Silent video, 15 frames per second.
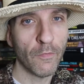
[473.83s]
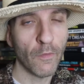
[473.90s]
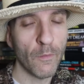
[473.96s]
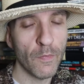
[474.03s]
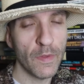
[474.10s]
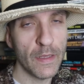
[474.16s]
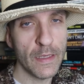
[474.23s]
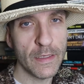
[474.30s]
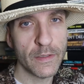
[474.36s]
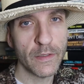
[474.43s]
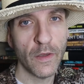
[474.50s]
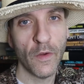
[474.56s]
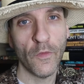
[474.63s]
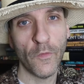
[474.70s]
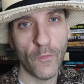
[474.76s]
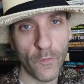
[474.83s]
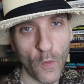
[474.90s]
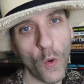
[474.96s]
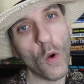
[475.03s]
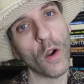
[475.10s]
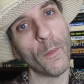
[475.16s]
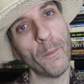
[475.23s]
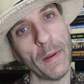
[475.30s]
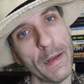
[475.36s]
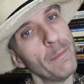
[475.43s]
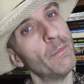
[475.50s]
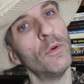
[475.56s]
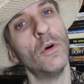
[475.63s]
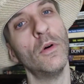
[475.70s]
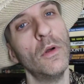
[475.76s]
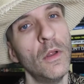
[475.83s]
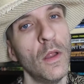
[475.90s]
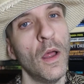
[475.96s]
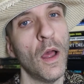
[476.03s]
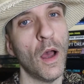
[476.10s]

from these four people.